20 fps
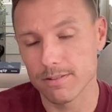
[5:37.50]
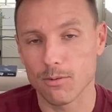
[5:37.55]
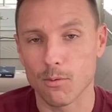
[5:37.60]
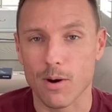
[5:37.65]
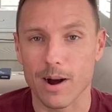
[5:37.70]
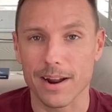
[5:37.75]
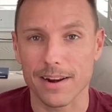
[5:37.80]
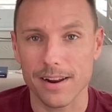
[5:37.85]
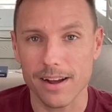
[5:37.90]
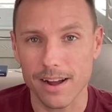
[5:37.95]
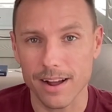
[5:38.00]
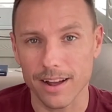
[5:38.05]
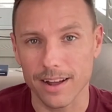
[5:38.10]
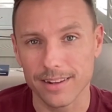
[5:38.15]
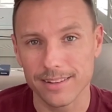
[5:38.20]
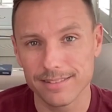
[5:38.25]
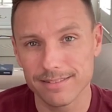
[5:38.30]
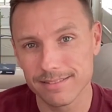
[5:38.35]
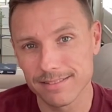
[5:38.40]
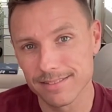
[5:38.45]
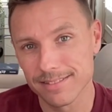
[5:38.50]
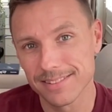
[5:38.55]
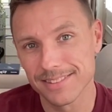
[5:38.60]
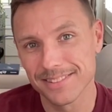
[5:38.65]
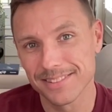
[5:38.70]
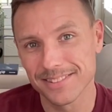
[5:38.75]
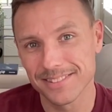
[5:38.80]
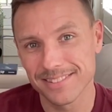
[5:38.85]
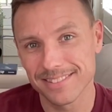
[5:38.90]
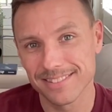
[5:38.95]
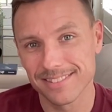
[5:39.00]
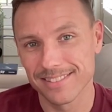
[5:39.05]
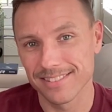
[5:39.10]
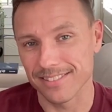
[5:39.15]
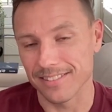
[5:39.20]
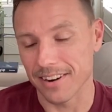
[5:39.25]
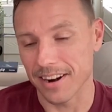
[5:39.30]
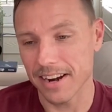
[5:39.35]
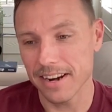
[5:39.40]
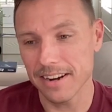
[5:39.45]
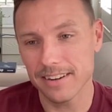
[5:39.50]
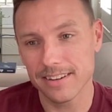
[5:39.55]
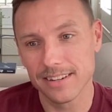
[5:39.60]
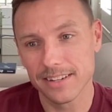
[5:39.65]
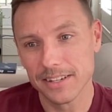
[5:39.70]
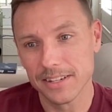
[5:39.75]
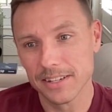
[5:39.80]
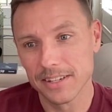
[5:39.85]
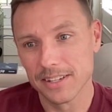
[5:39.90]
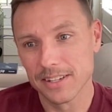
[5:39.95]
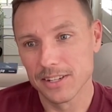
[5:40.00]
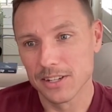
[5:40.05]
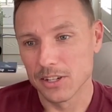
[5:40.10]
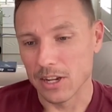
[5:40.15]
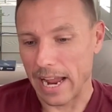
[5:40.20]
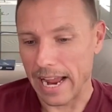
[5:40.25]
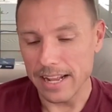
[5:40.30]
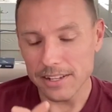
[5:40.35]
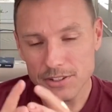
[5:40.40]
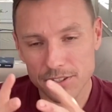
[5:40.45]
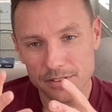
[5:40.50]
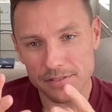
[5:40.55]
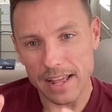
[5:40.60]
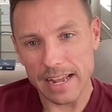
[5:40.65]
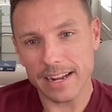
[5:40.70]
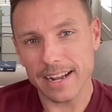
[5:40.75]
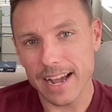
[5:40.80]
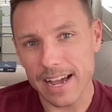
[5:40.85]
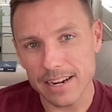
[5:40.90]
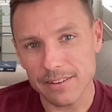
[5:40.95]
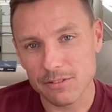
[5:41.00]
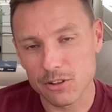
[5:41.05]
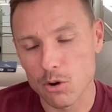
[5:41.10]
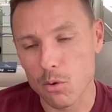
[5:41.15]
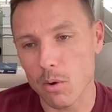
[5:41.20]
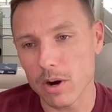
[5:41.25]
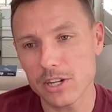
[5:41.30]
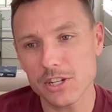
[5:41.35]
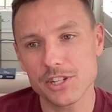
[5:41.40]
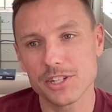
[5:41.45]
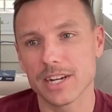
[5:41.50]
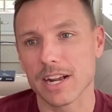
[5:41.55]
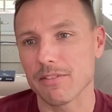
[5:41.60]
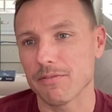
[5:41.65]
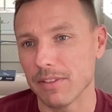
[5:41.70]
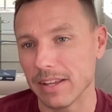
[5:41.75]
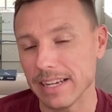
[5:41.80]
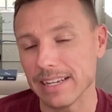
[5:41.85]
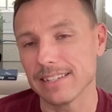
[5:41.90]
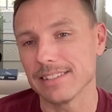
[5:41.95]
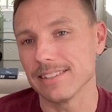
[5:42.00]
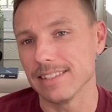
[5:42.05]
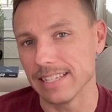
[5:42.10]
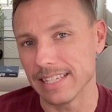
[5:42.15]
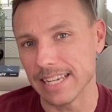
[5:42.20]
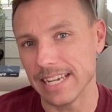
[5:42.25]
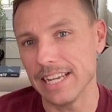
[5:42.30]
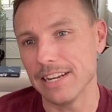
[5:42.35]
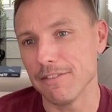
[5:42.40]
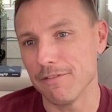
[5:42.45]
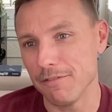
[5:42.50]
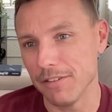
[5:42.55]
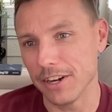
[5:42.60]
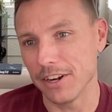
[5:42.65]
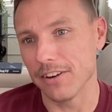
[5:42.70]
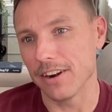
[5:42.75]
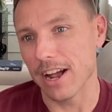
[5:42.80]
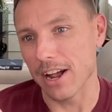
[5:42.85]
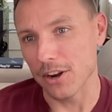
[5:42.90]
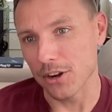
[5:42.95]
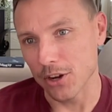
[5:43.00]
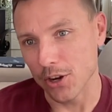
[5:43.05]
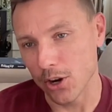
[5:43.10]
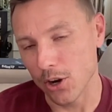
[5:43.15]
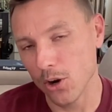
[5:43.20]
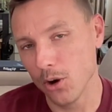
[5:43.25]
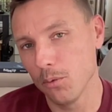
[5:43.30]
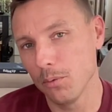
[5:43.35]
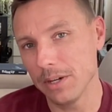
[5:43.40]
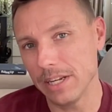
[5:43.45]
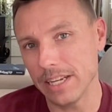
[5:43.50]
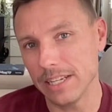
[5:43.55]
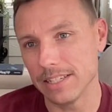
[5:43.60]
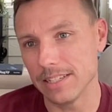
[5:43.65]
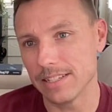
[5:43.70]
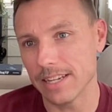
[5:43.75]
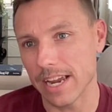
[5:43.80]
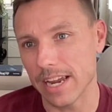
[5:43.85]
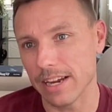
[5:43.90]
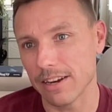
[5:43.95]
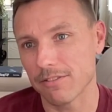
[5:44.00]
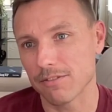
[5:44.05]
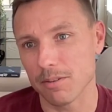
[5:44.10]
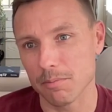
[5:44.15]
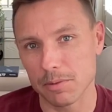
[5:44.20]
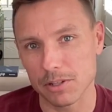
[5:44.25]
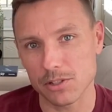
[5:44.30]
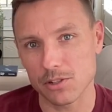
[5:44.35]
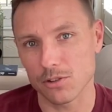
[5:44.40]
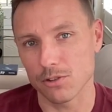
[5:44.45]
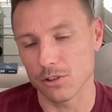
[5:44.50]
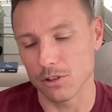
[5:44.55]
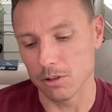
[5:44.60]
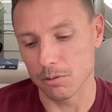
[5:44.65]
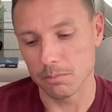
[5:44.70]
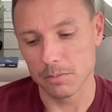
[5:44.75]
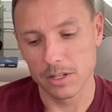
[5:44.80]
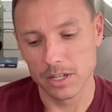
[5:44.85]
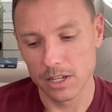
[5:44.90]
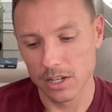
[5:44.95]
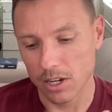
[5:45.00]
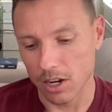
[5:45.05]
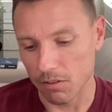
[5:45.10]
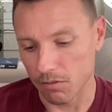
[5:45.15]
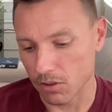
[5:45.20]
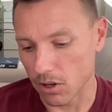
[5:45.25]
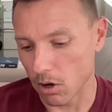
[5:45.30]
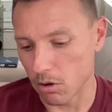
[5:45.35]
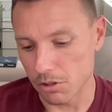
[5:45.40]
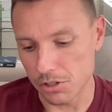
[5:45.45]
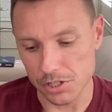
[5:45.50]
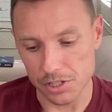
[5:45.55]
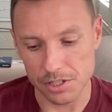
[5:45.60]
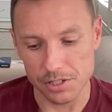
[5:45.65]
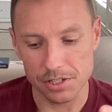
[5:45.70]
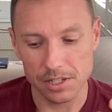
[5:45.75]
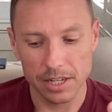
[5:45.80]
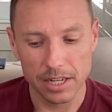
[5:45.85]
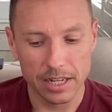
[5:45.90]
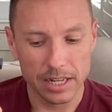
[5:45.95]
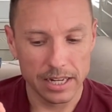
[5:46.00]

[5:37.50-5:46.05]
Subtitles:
Why not? Right? Answering that kind of question, I think, is the key to figuring out who we need to take from this group of coaches.